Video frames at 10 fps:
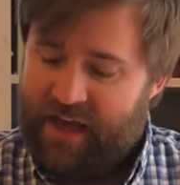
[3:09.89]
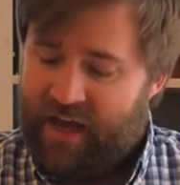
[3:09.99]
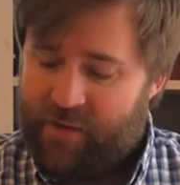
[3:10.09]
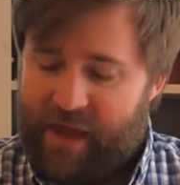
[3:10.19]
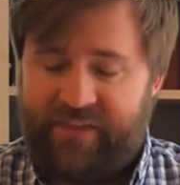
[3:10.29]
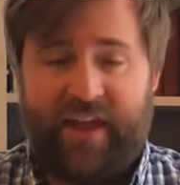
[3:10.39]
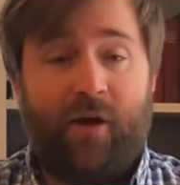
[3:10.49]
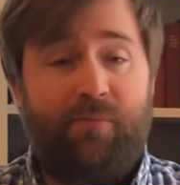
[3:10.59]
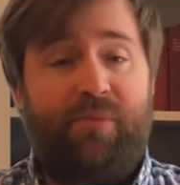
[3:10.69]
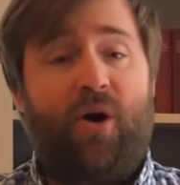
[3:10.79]
and they
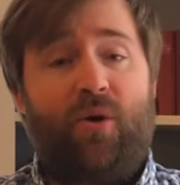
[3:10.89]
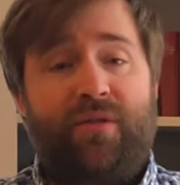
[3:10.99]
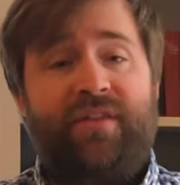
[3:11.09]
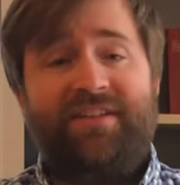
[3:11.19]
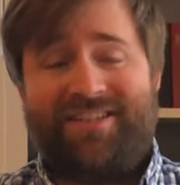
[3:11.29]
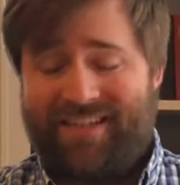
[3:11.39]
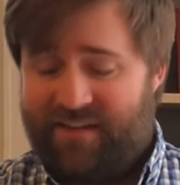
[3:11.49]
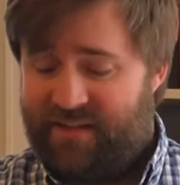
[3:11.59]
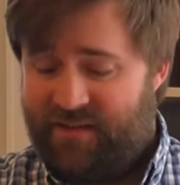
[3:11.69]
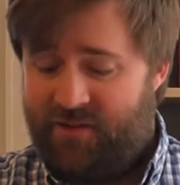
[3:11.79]
are both
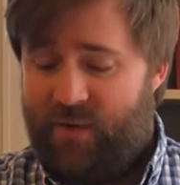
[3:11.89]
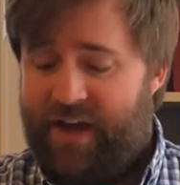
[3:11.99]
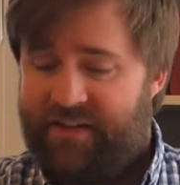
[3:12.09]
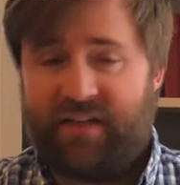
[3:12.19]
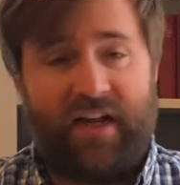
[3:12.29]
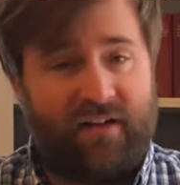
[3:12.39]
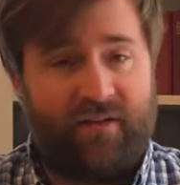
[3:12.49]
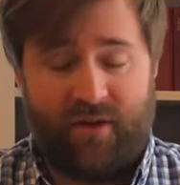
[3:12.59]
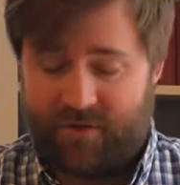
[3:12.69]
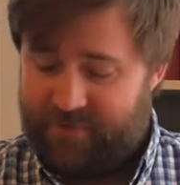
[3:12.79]
sent into exile
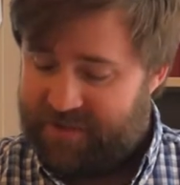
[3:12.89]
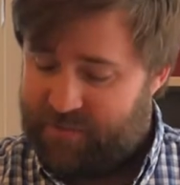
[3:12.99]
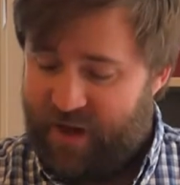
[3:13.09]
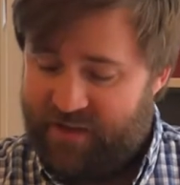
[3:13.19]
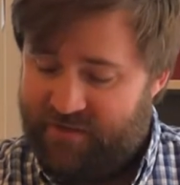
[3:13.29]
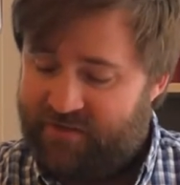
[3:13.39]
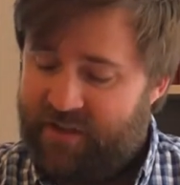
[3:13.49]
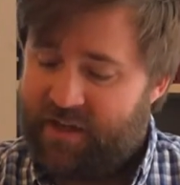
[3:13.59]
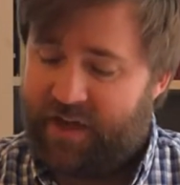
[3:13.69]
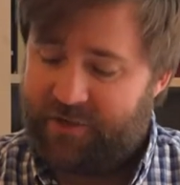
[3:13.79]
in those respective
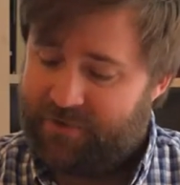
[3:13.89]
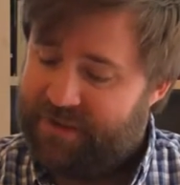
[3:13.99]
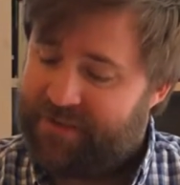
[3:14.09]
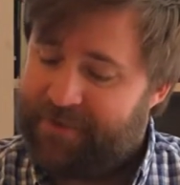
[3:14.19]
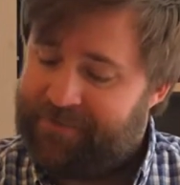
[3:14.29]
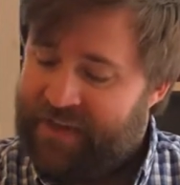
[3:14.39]
countries.